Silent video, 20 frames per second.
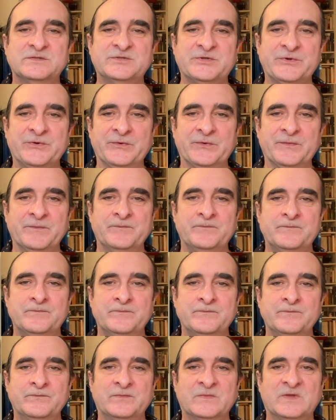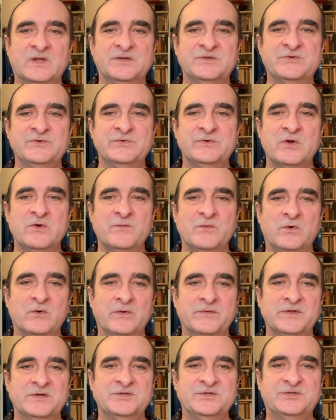too, can do no
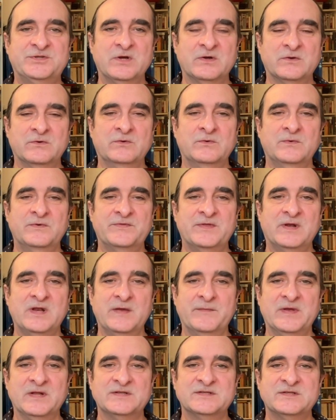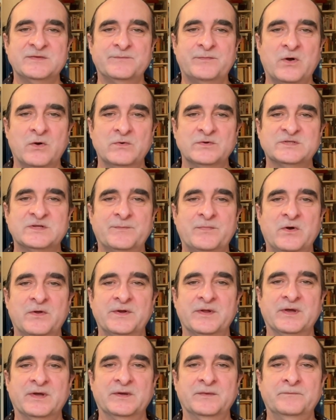more than juggle with the limits imposed upon
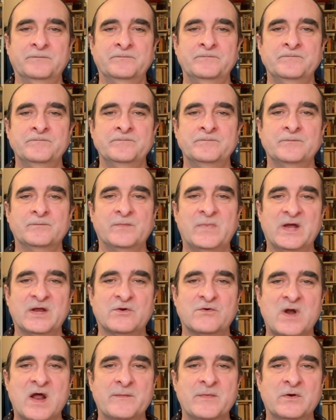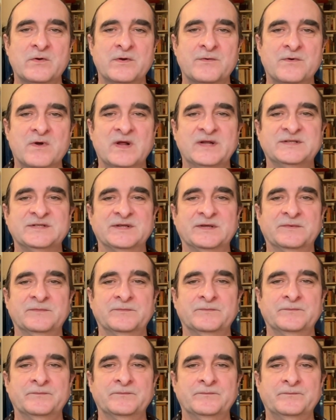her by grammar and writing
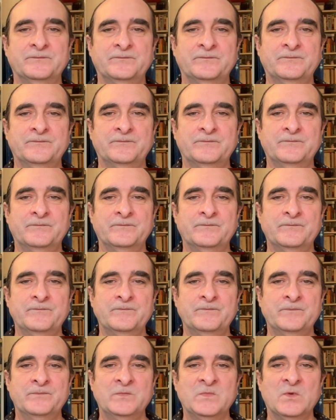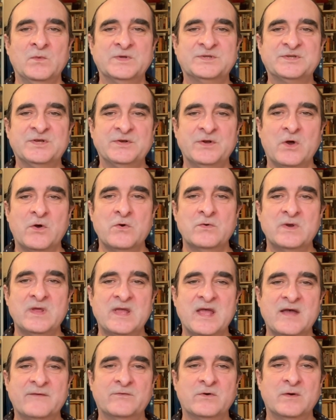which can
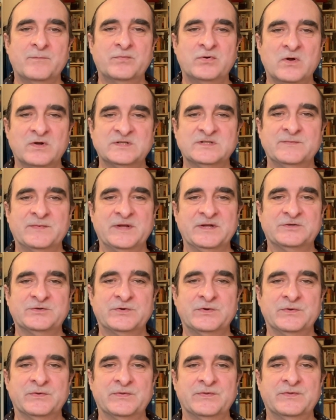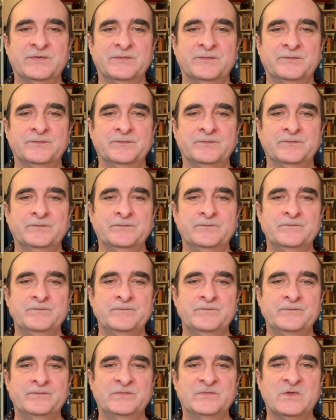only ever approximate truth,
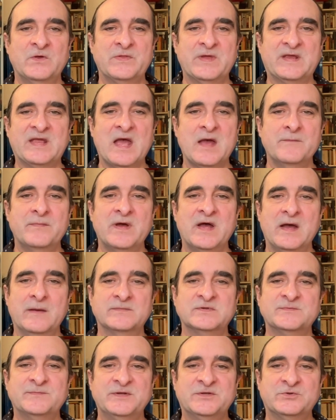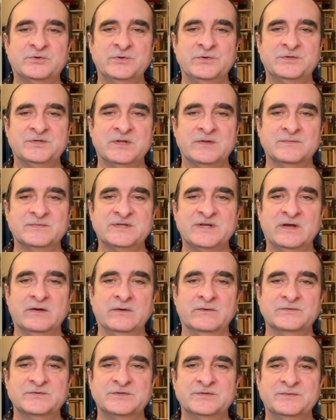though they can perhaps be true to
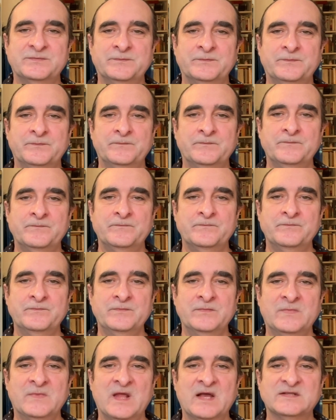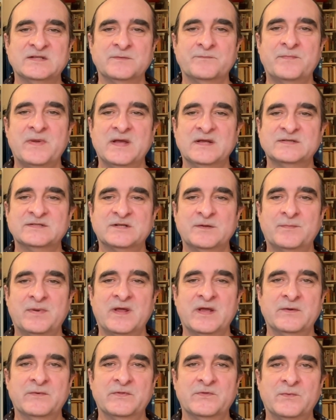themselves, as at best a
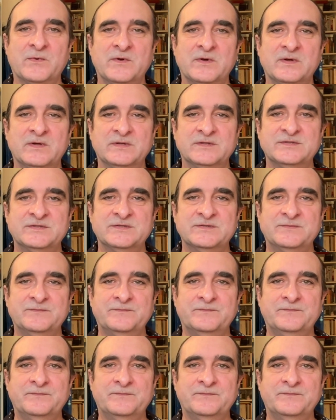play with words.